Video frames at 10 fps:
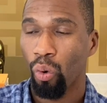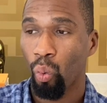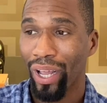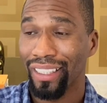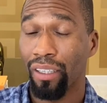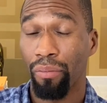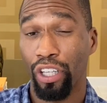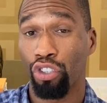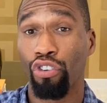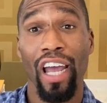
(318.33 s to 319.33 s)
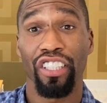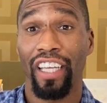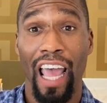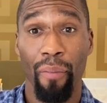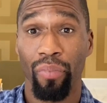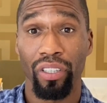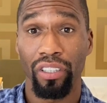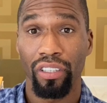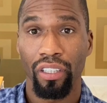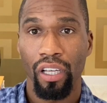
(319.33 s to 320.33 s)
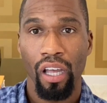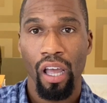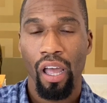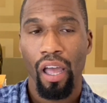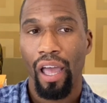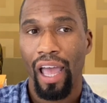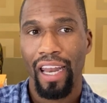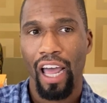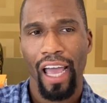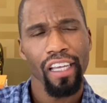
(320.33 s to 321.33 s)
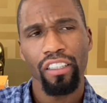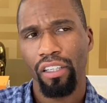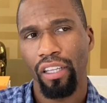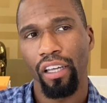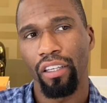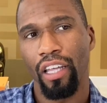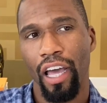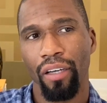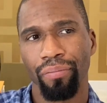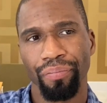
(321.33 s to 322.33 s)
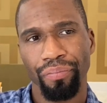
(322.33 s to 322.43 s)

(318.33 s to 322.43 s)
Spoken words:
when something tragic happens. And I used to think that,